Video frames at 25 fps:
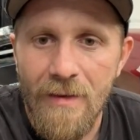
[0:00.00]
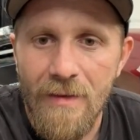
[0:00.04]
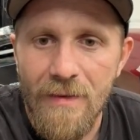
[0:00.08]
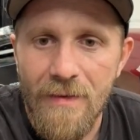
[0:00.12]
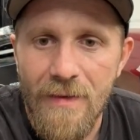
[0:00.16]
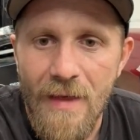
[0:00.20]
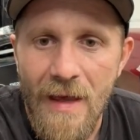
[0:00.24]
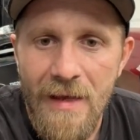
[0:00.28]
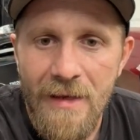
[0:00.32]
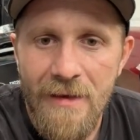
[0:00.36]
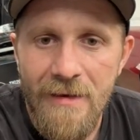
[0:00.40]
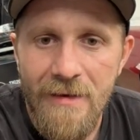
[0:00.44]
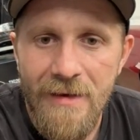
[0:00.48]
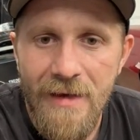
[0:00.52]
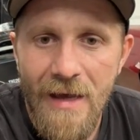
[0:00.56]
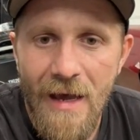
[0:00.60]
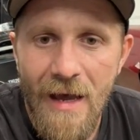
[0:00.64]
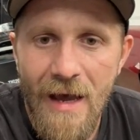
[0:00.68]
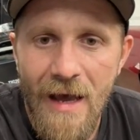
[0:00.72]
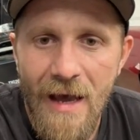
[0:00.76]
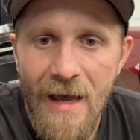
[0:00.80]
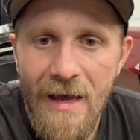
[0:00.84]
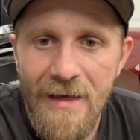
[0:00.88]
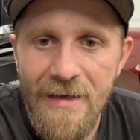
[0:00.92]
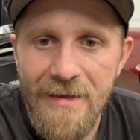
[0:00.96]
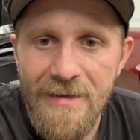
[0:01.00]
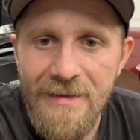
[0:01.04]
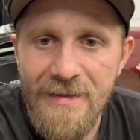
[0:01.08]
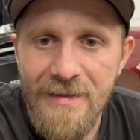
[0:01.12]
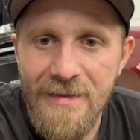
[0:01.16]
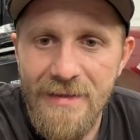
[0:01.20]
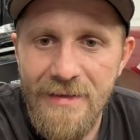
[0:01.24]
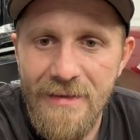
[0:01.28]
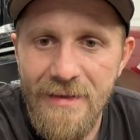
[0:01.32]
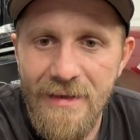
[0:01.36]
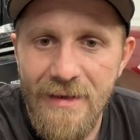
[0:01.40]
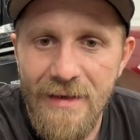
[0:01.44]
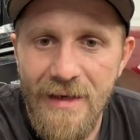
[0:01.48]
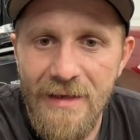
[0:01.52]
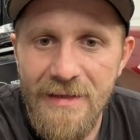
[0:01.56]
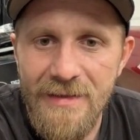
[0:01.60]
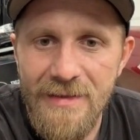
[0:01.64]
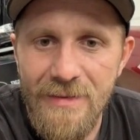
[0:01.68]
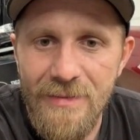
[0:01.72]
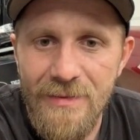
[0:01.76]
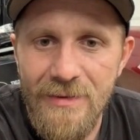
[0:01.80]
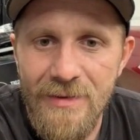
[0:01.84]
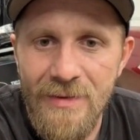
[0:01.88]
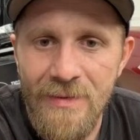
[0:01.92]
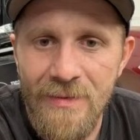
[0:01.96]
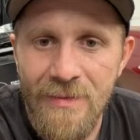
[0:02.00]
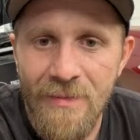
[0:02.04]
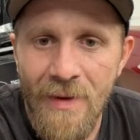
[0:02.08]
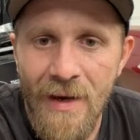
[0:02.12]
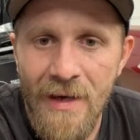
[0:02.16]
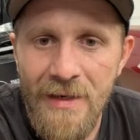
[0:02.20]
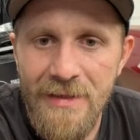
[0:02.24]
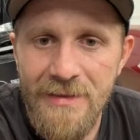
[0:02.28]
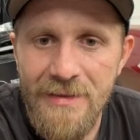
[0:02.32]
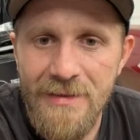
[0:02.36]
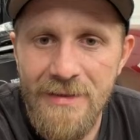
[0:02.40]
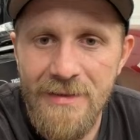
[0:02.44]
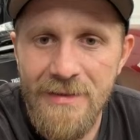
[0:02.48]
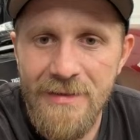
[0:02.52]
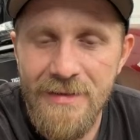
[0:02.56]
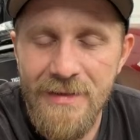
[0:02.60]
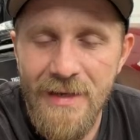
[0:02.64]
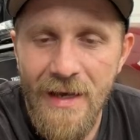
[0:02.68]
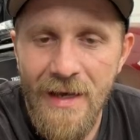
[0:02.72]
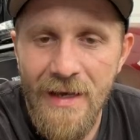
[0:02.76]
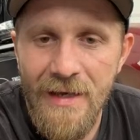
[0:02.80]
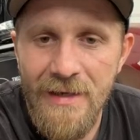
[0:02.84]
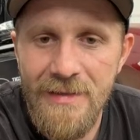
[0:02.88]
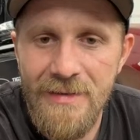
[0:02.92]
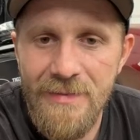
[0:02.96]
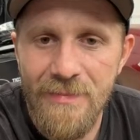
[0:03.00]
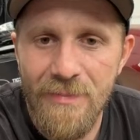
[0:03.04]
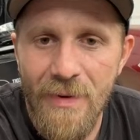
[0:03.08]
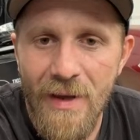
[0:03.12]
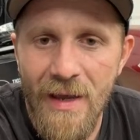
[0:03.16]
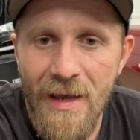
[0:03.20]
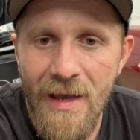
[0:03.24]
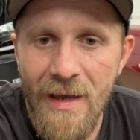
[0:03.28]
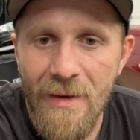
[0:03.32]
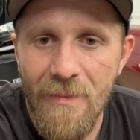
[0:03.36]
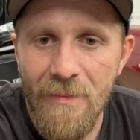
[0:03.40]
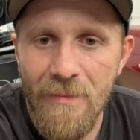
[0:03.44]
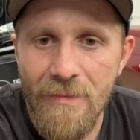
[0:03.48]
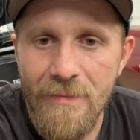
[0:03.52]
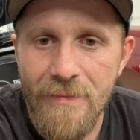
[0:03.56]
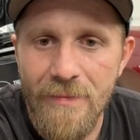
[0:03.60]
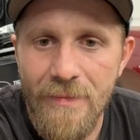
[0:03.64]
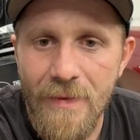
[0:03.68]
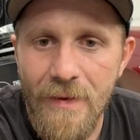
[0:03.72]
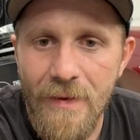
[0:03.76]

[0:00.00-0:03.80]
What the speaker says: thank you guys. I got some aluminum oxygen tanks. Bam.